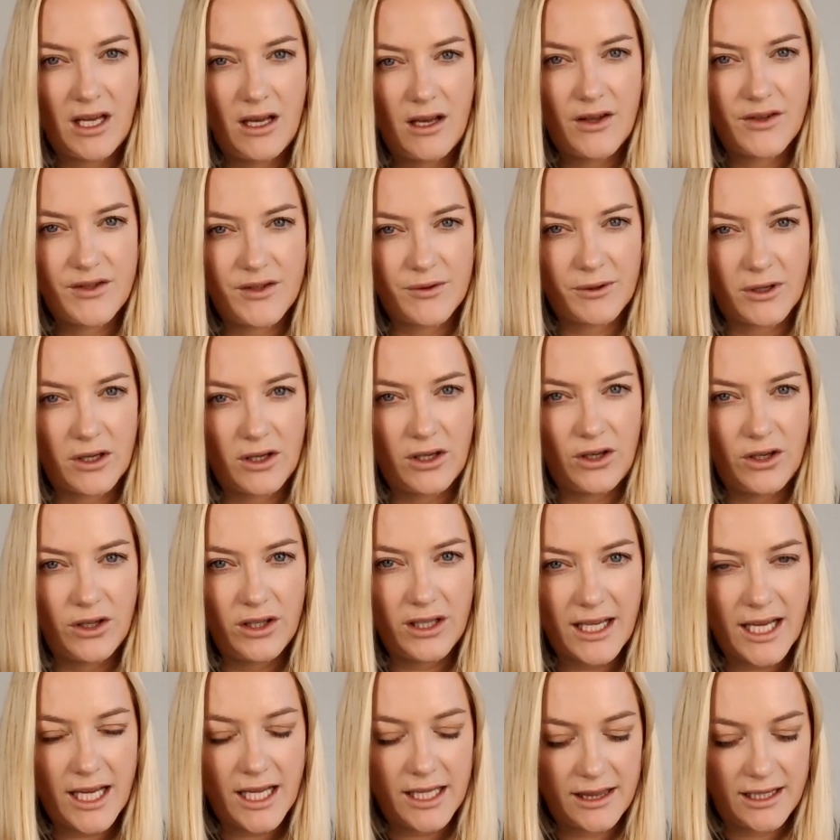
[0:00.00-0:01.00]
So we're going to look
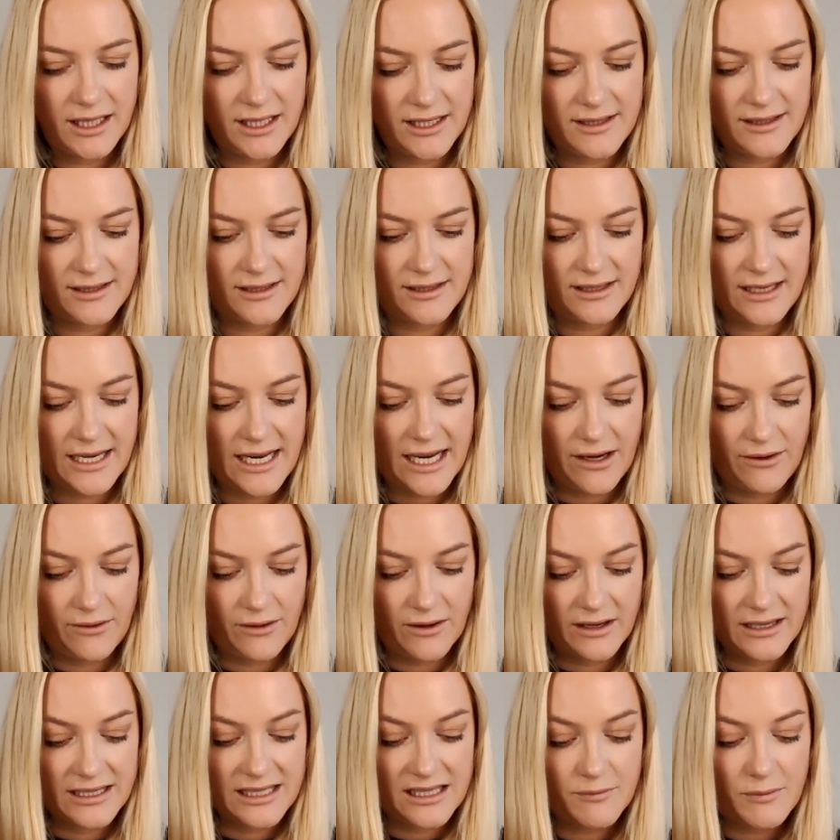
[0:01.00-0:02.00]
at this now.
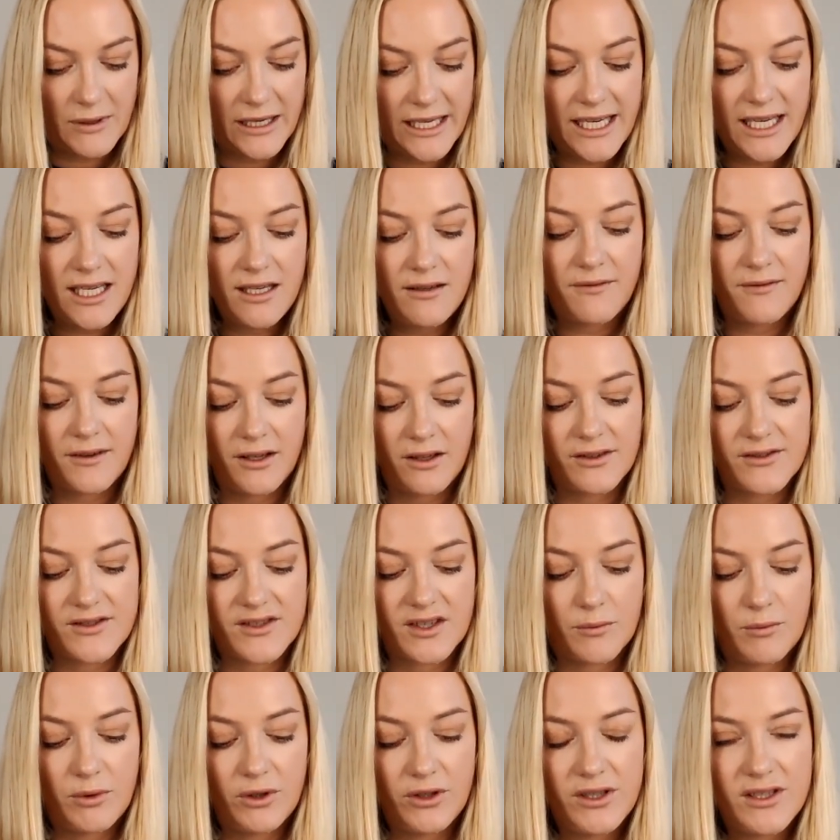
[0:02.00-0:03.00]
Our spleen filters our
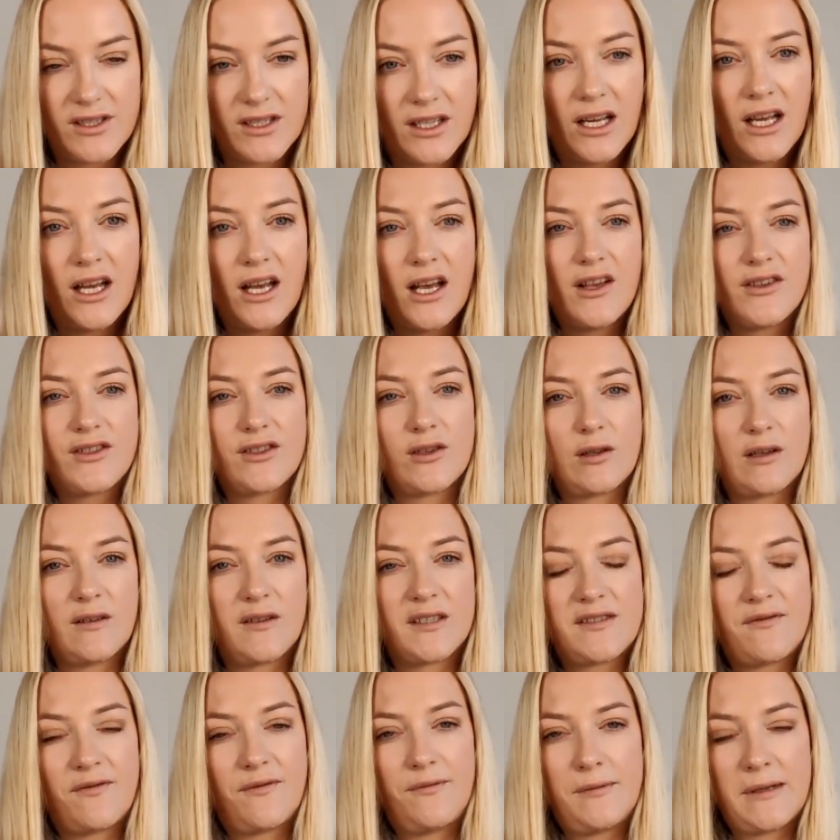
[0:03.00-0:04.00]
blood. So
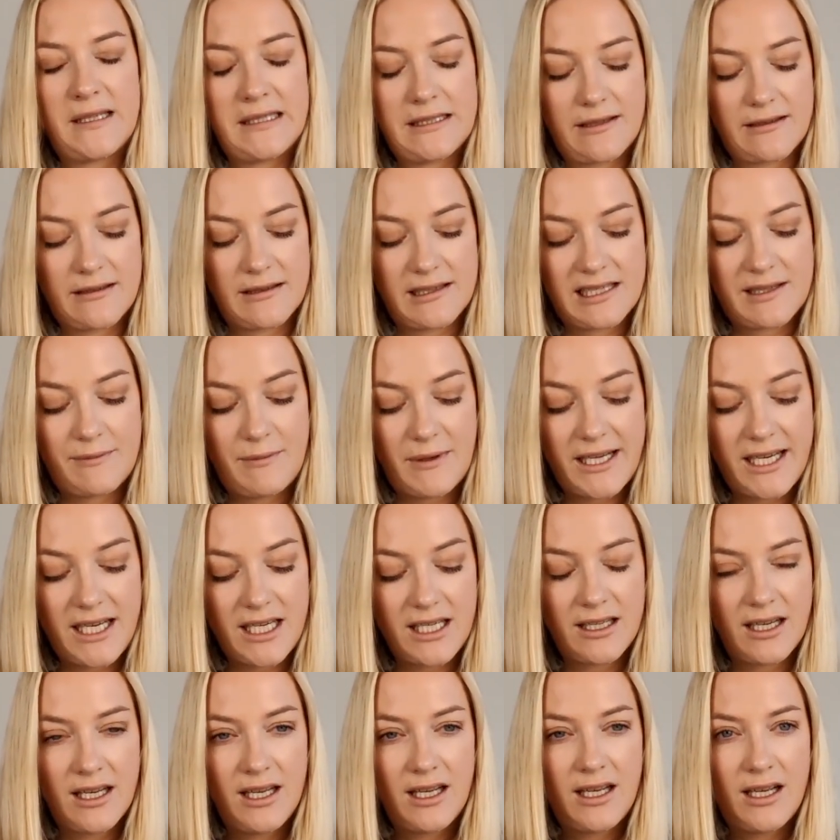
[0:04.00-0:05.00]
our
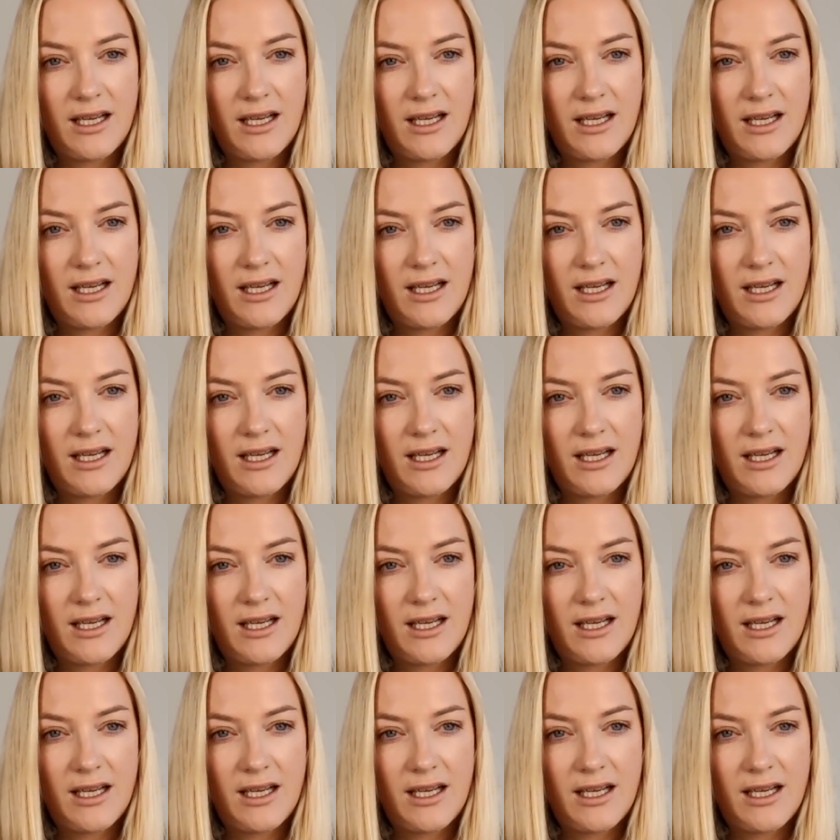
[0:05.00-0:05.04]
spleen